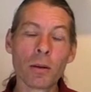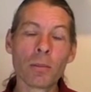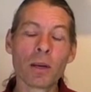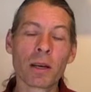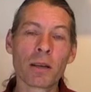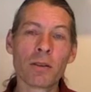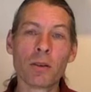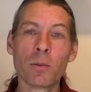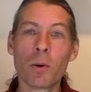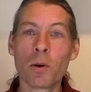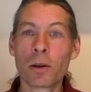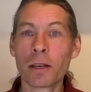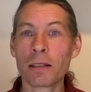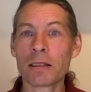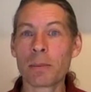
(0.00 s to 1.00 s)
because you
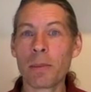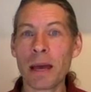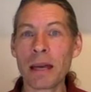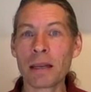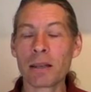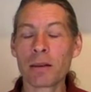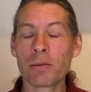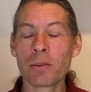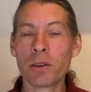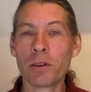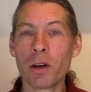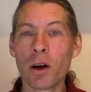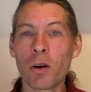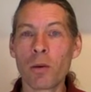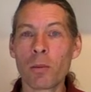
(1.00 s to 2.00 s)
won't get spanked if you
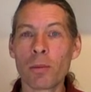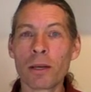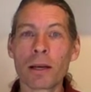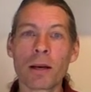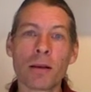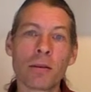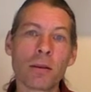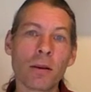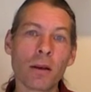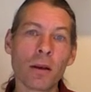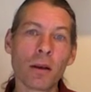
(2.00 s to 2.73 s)
don't, because,